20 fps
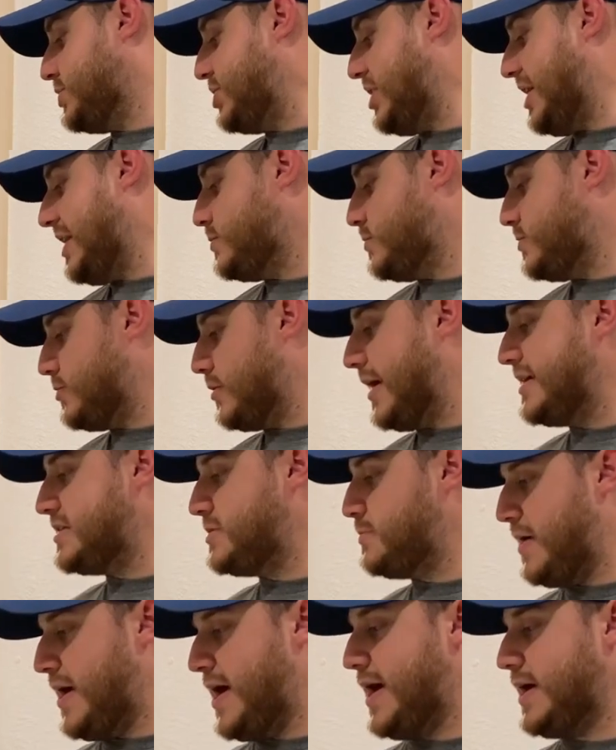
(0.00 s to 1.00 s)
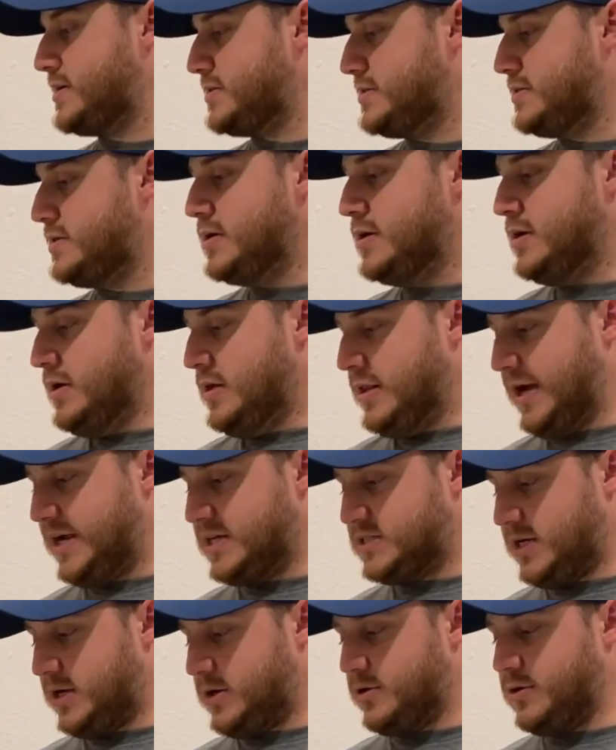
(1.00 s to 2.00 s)
jasmine rice packs. Like I
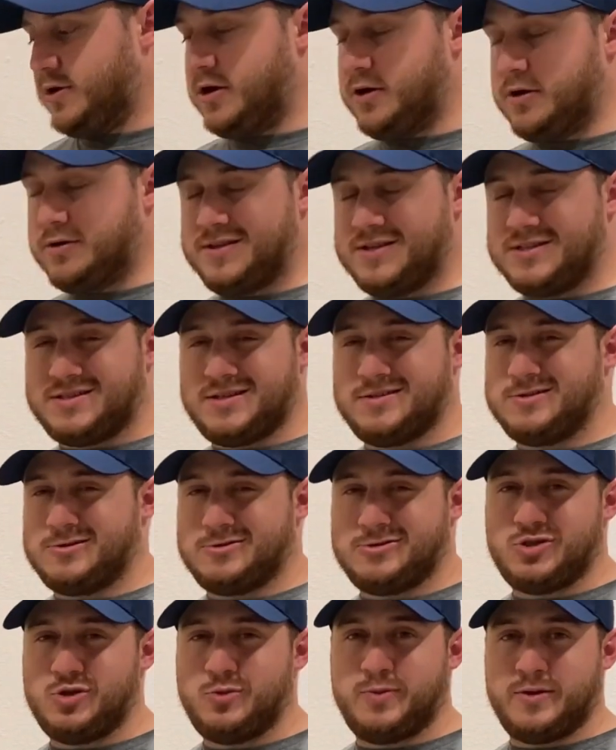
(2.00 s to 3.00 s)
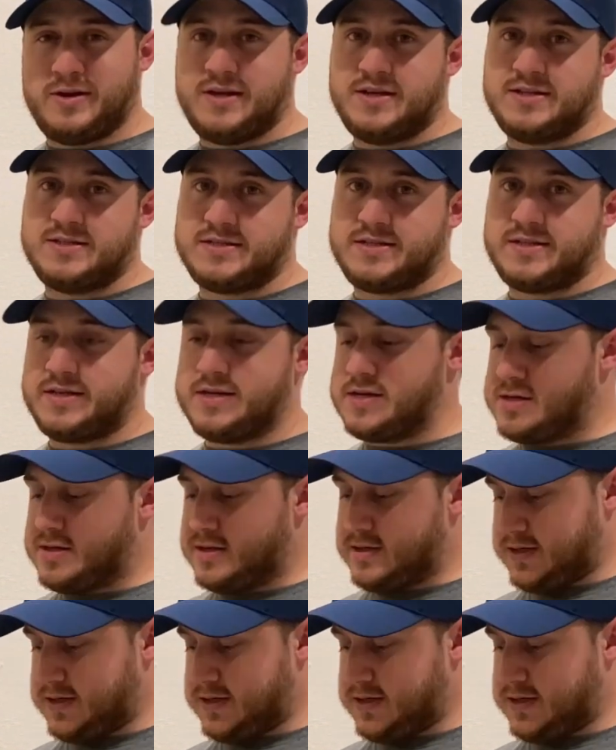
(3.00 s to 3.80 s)
said earlier, these things are super easy.